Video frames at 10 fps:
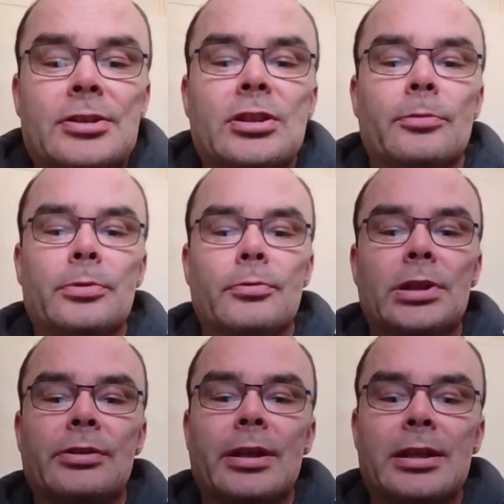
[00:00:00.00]
So it'd be really
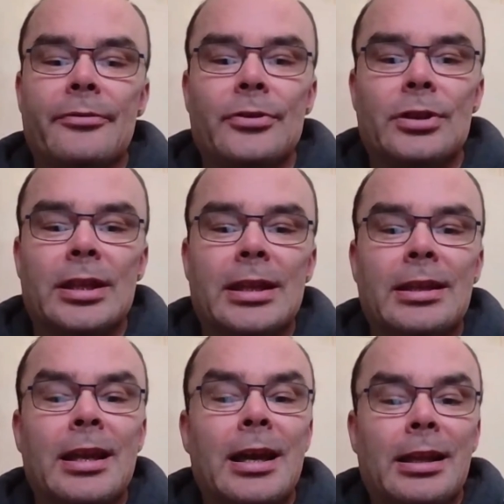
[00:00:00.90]
great if you could hit
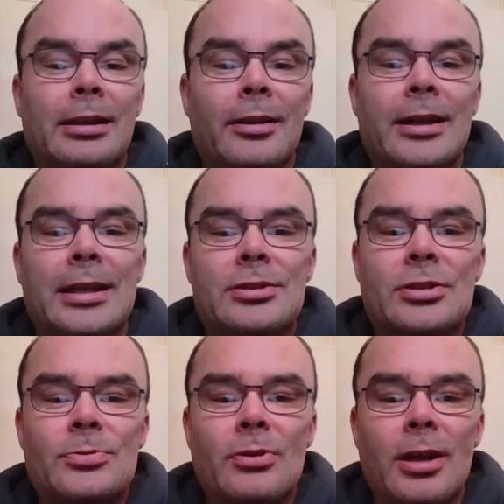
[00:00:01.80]
like and
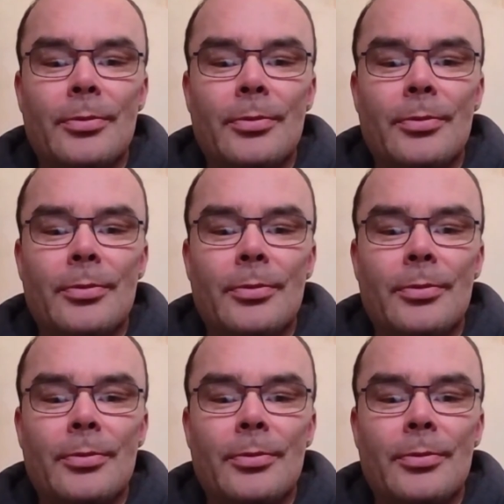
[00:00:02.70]
subscribe